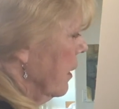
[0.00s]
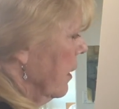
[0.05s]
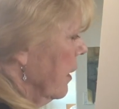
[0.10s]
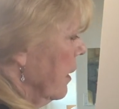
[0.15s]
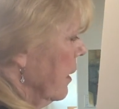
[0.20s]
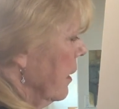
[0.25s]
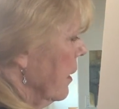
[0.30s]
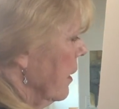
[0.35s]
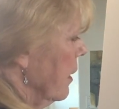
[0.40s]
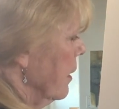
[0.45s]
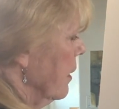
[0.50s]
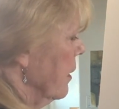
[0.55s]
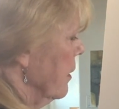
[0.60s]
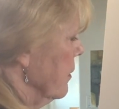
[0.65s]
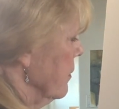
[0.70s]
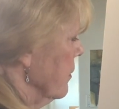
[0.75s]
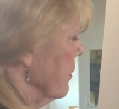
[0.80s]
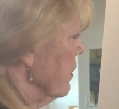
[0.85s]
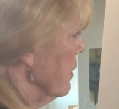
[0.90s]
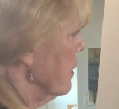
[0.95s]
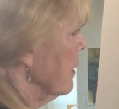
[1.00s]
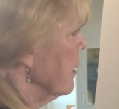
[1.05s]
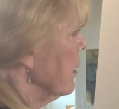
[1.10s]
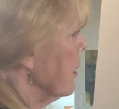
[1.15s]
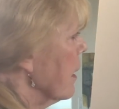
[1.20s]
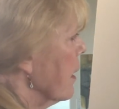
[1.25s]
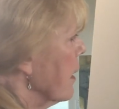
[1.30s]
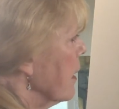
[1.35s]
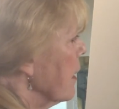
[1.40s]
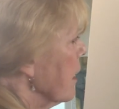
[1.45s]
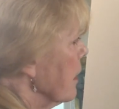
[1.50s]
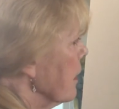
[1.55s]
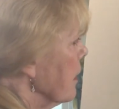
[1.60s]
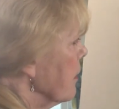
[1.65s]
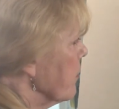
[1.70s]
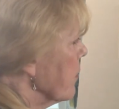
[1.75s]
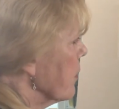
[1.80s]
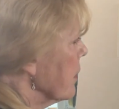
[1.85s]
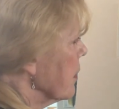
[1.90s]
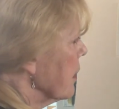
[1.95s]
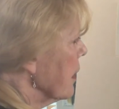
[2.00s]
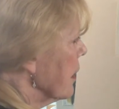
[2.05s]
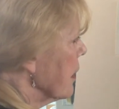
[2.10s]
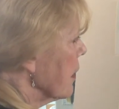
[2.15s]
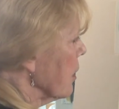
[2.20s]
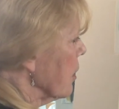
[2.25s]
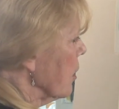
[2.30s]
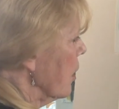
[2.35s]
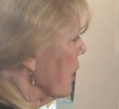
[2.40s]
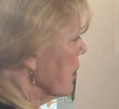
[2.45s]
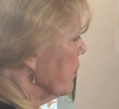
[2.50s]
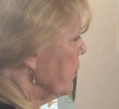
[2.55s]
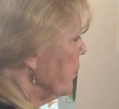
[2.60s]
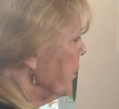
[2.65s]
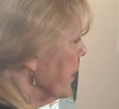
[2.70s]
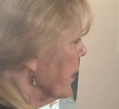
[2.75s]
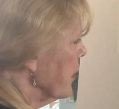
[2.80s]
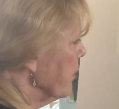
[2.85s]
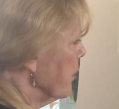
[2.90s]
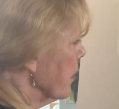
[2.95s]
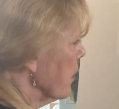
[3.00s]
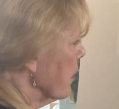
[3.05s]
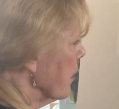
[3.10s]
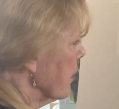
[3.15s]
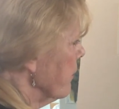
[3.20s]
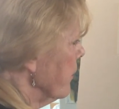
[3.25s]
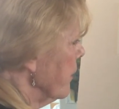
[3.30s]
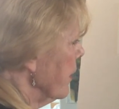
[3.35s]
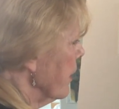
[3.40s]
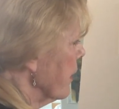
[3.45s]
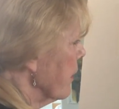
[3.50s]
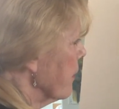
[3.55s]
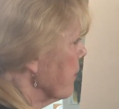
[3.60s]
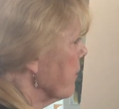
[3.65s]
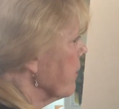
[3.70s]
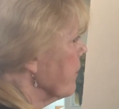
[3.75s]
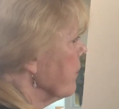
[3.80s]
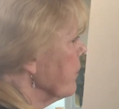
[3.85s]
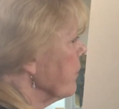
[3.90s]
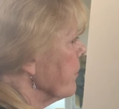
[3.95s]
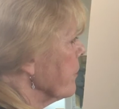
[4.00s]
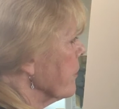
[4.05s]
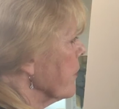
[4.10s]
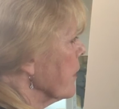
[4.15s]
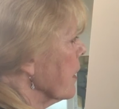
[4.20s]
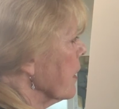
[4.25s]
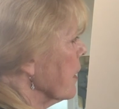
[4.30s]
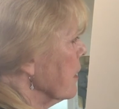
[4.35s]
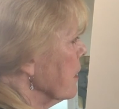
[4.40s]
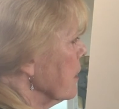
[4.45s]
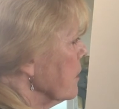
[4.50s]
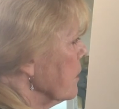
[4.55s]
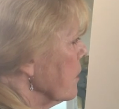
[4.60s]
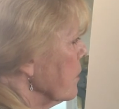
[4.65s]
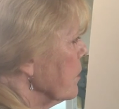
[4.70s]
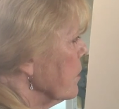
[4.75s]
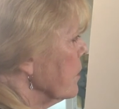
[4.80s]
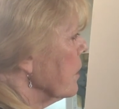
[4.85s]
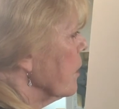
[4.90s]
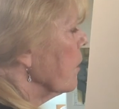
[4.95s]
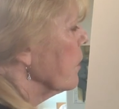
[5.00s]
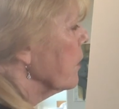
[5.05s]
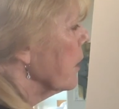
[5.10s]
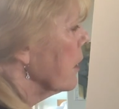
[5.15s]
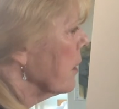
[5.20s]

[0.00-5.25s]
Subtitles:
and I am gonna get a lot of pigment on there. So the